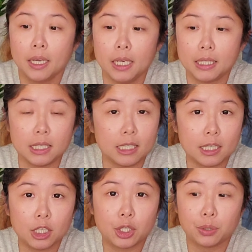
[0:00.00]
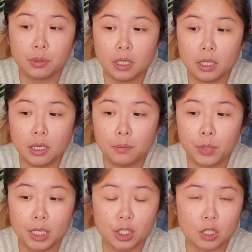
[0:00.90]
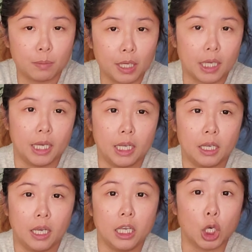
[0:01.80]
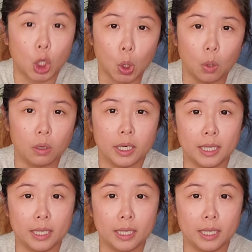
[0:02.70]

it's essentially we are just making a clone,